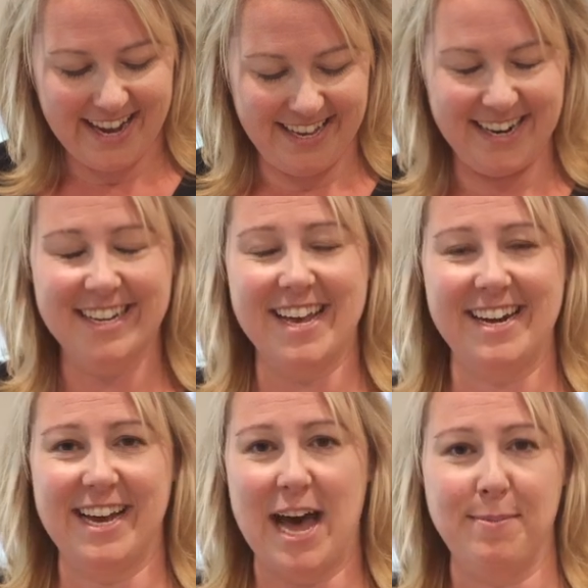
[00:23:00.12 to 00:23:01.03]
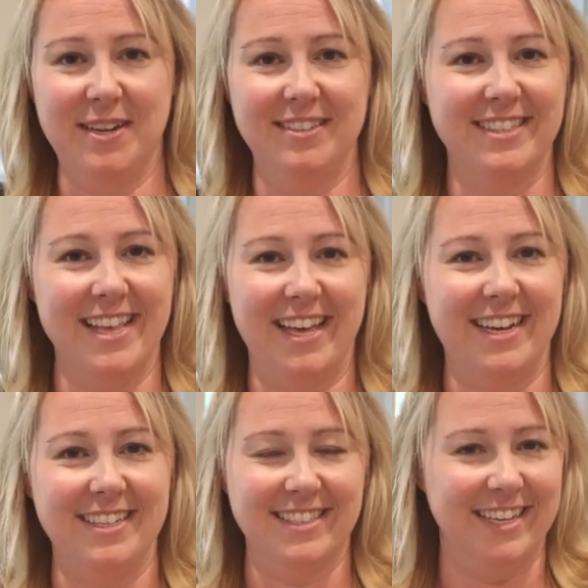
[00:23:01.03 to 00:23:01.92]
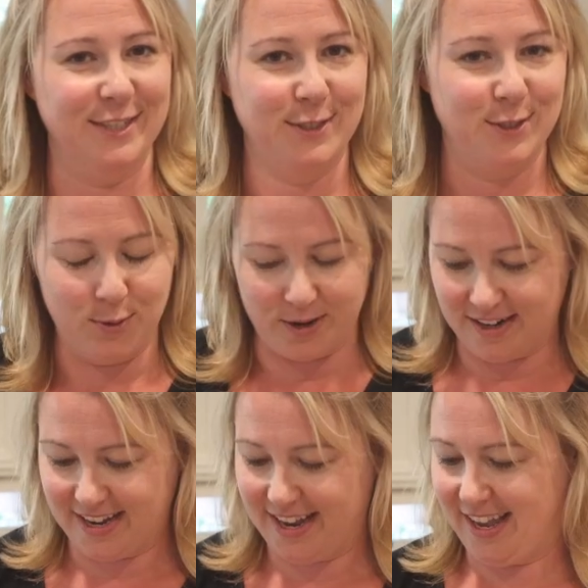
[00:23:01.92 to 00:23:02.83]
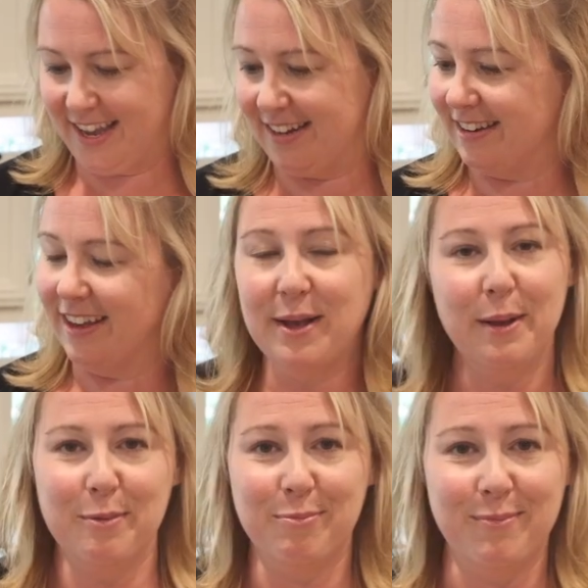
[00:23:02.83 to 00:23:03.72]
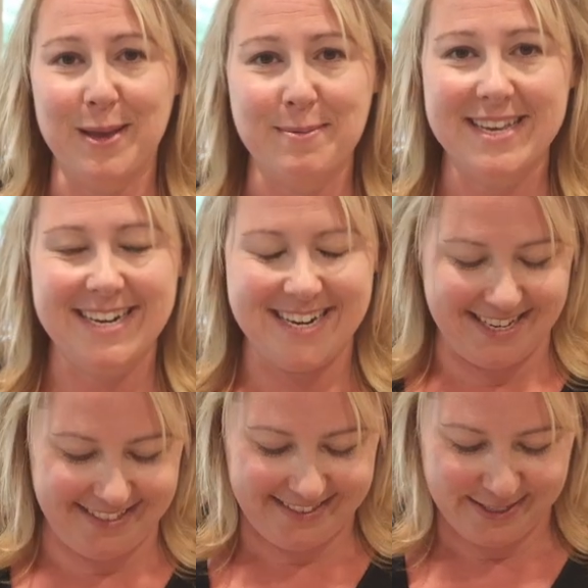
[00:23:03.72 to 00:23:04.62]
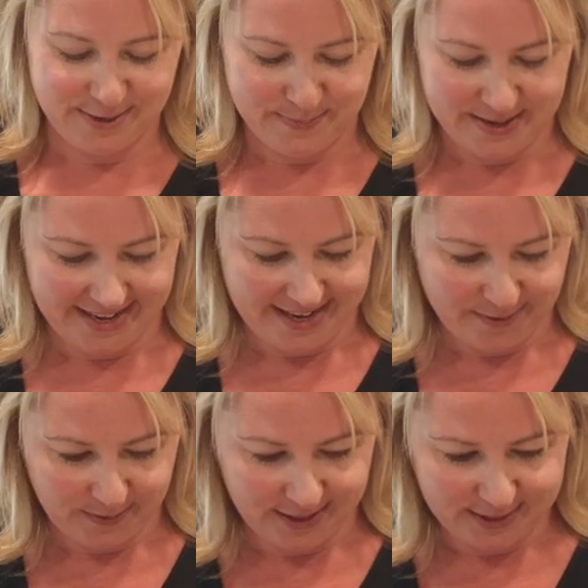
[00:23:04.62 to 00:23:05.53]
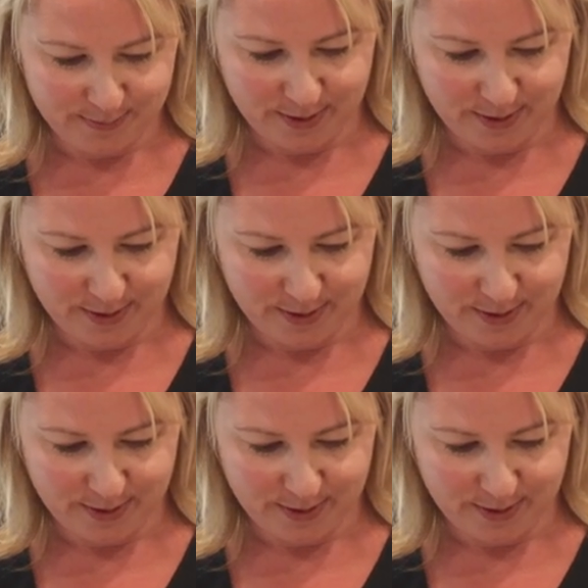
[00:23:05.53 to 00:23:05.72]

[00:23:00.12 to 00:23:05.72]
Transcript: I get a lot of comments that it's like a sword, and maybe it is, but it works